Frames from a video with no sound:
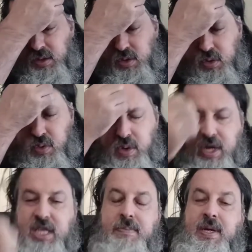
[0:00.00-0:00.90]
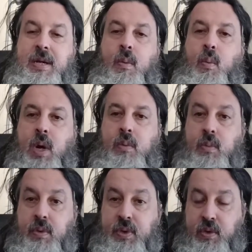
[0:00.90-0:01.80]
do you get to become one
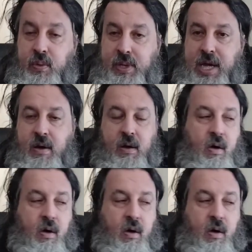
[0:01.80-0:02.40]
with the Creator.